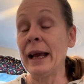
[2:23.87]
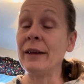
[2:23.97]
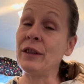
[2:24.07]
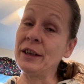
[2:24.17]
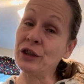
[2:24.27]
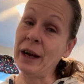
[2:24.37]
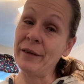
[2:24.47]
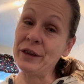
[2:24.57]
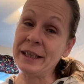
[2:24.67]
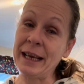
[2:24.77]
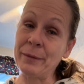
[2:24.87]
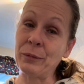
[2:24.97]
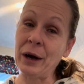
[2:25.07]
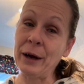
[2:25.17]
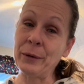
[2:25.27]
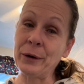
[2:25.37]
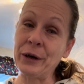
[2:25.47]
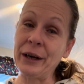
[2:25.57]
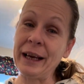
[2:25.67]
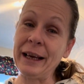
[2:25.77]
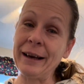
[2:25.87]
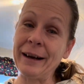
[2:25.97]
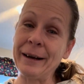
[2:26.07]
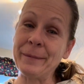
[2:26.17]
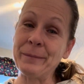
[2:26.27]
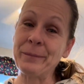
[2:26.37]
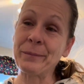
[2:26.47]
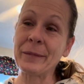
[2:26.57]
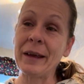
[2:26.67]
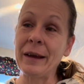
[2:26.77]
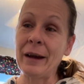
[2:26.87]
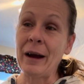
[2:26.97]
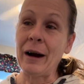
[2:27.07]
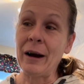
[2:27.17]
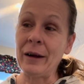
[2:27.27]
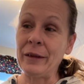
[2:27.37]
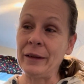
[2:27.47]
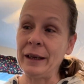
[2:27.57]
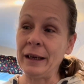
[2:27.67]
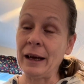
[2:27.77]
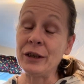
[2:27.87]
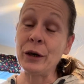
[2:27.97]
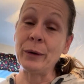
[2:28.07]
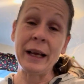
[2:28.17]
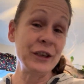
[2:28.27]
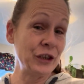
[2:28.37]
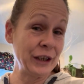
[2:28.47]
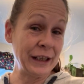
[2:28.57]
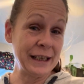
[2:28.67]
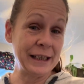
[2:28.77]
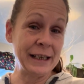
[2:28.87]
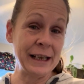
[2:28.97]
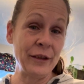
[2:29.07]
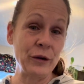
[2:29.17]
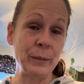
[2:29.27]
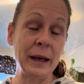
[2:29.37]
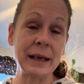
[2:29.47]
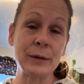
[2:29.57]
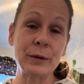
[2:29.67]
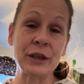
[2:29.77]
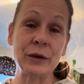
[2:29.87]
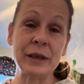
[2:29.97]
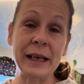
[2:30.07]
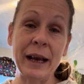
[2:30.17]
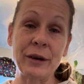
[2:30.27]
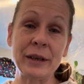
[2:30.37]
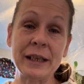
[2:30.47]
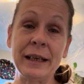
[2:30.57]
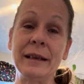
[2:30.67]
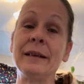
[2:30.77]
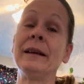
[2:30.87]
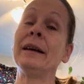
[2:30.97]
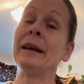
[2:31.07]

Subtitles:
if they should have the same priority on the donation list as other, because we're so scarce in,